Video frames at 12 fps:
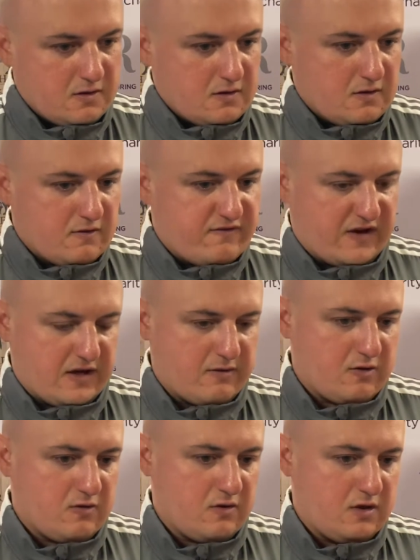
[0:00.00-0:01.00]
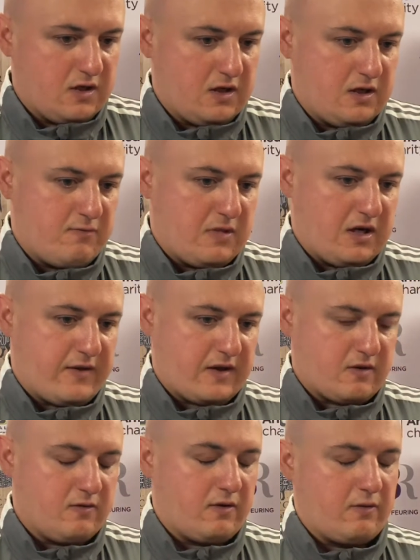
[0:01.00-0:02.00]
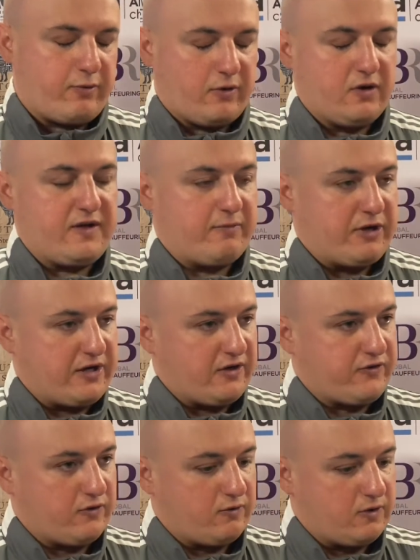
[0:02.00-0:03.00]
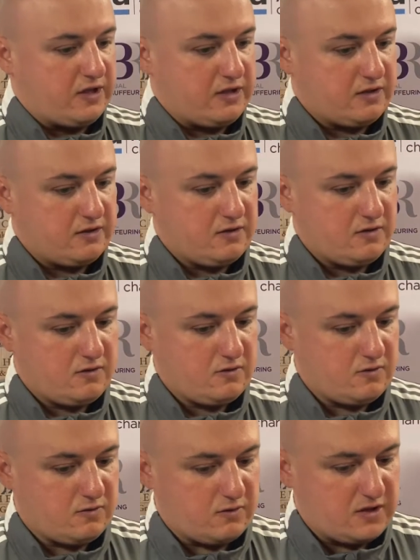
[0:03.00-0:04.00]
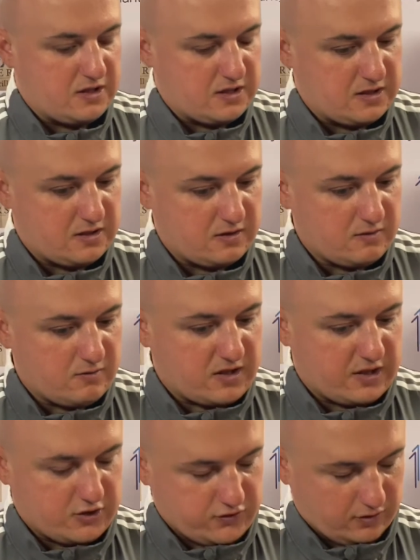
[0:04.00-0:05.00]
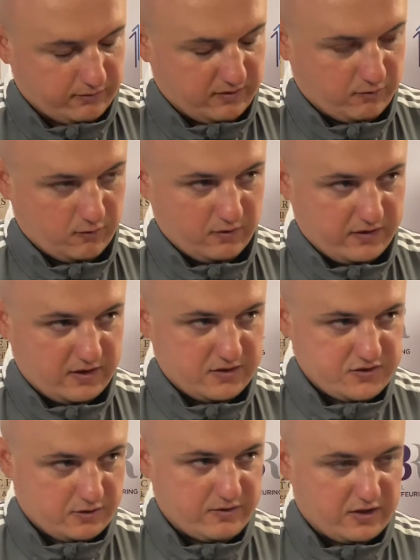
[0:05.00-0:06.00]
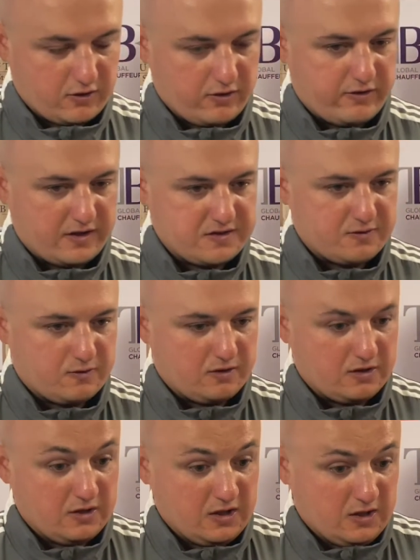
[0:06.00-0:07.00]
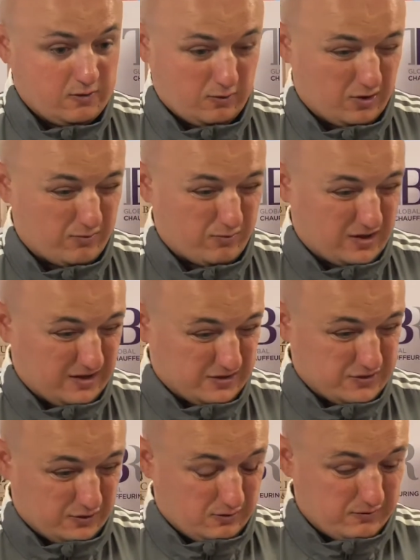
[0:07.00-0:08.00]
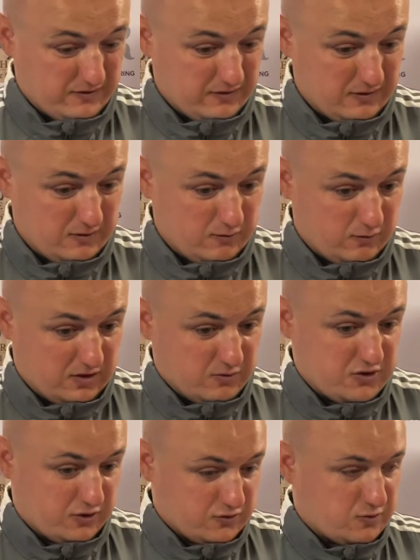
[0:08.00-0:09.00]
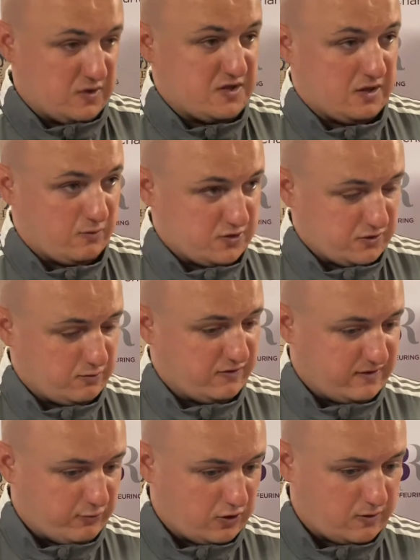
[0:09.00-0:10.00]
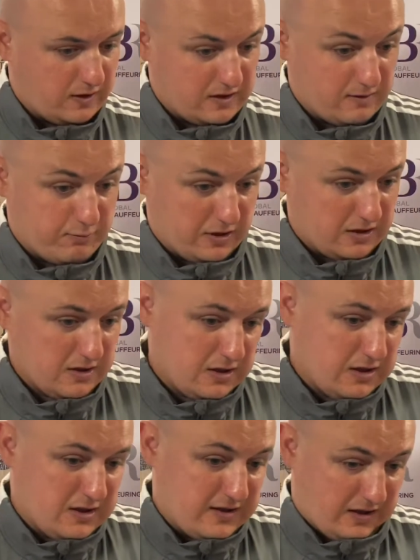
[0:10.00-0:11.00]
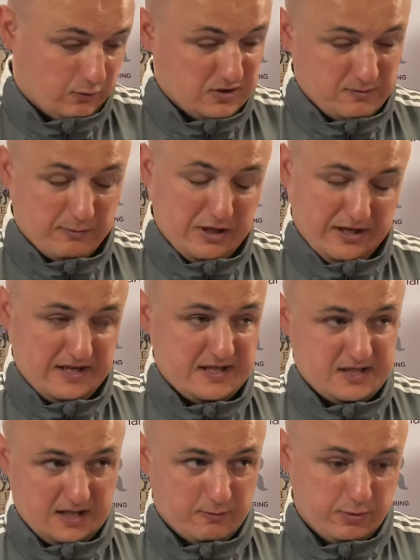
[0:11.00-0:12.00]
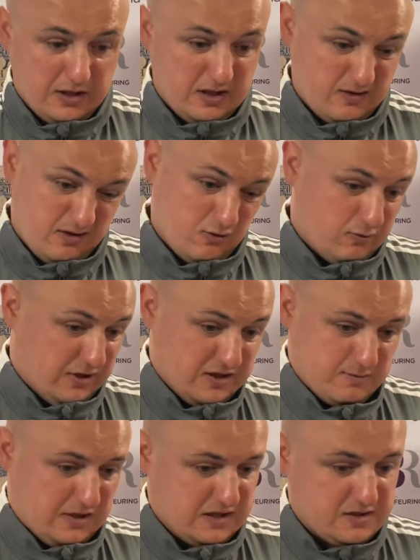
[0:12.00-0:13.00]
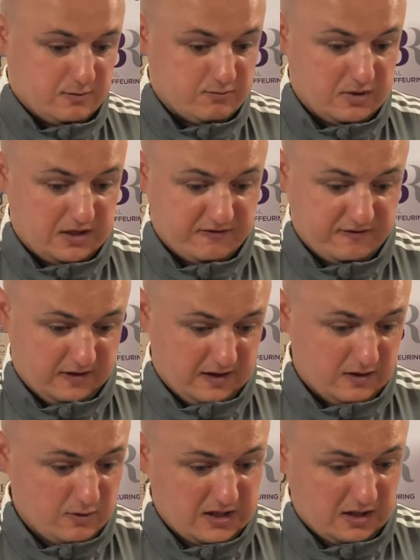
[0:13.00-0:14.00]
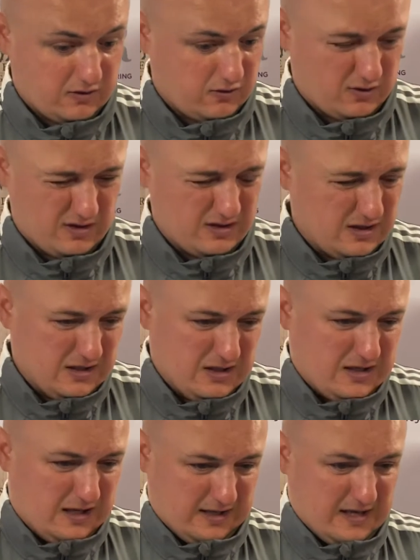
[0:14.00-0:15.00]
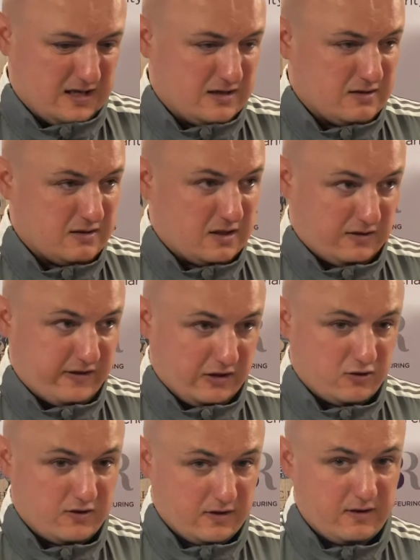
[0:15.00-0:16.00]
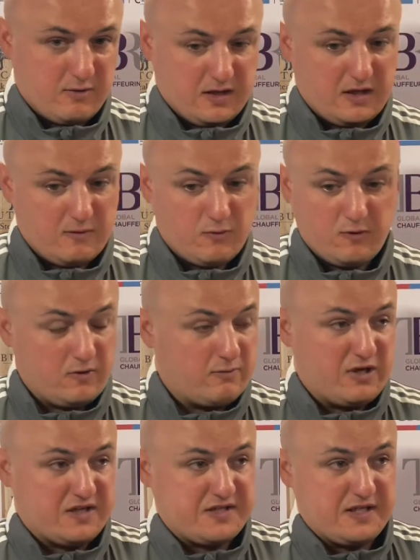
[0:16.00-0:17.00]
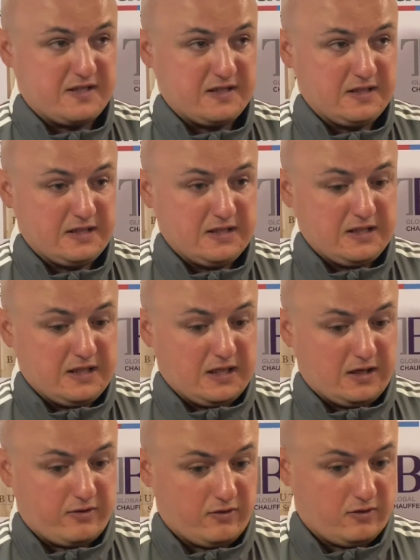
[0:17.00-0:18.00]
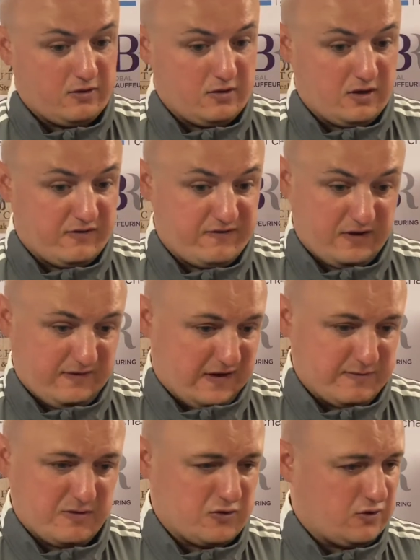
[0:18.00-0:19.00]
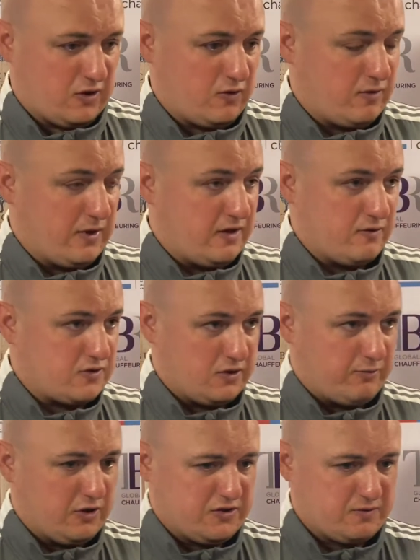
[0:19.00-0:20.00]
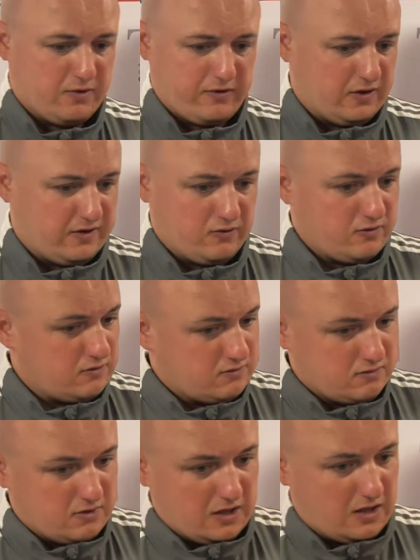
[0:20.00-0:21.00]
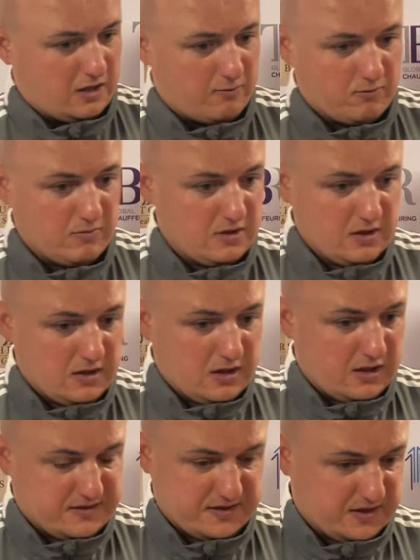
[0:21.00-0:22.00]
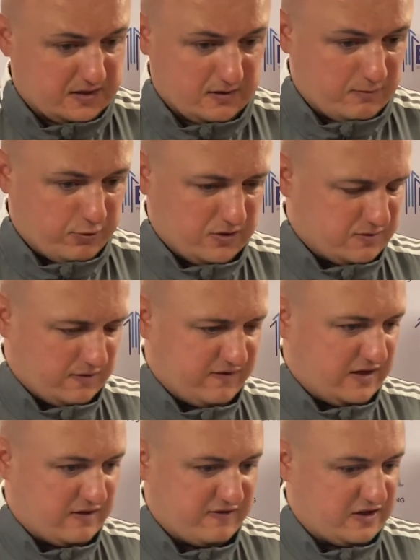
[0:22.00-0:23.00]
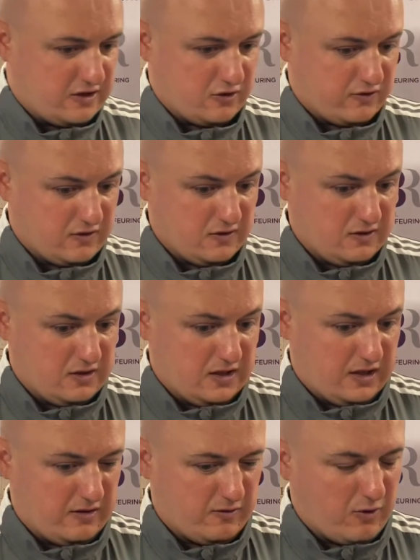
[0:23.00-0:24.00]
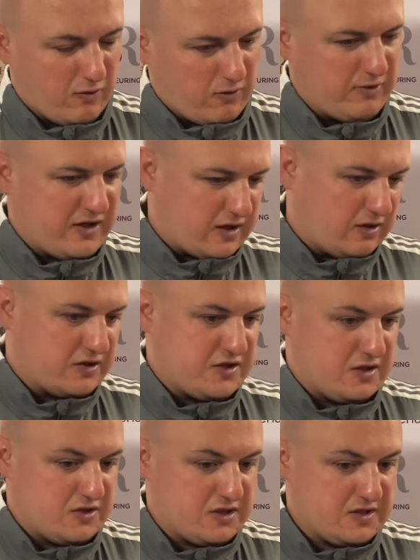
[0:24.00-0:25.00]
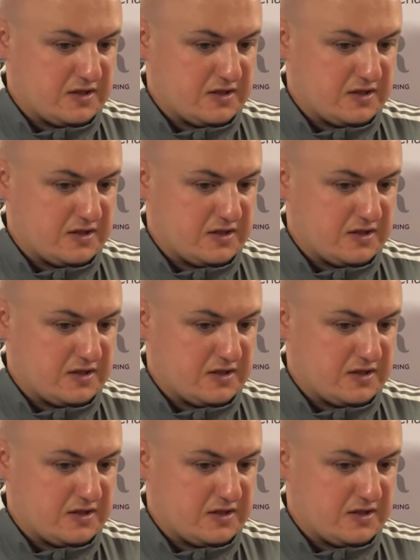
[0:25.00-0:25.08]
Very well. I think we probably had a minute or two where we kind of stopped doing what we were doing. We stopped doing the good things that we kind of stopped. We stopped squeezing up. We stopped moving the ball quickly. But that was maybe a 90-second period to 2 minutes maximum. And from there we kicked on and again continued the theme of the game. We were the better side. I thought if MD was going to go and win it, it was going to be us without a doubt. As I said, the players were very, very good, and we made a couple of changes.